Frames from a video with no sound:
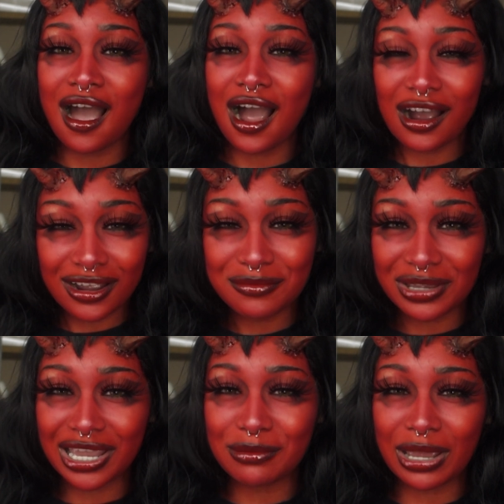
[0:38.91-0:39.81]
I
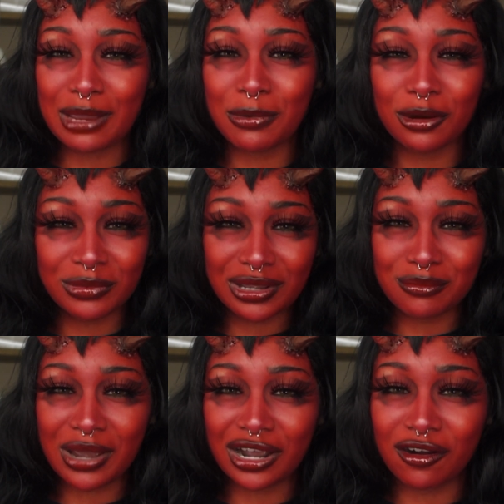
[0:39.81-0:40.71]
became a permanent
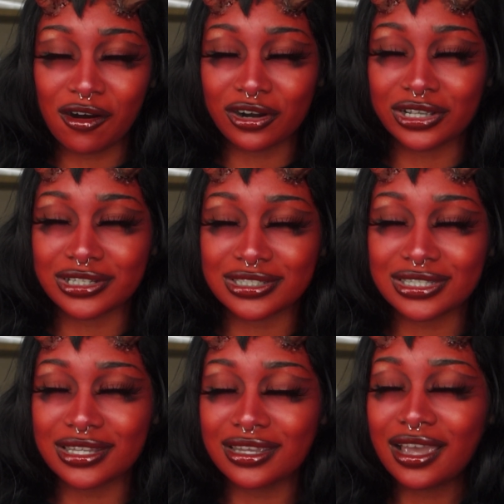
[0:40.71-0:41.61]
MAC
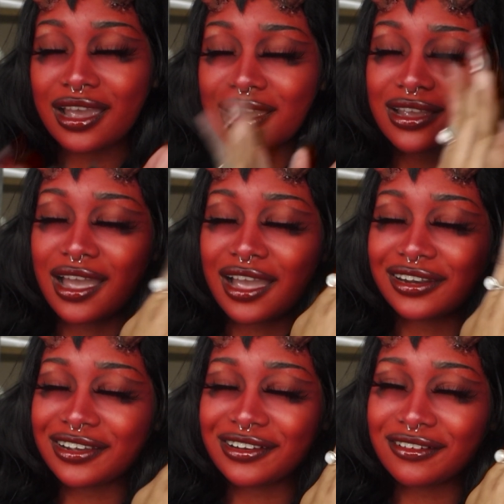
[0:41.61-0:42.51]
artist. Yay, I
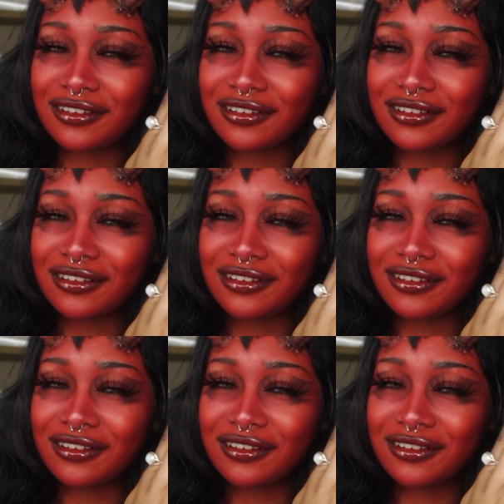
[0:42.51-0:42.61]
know,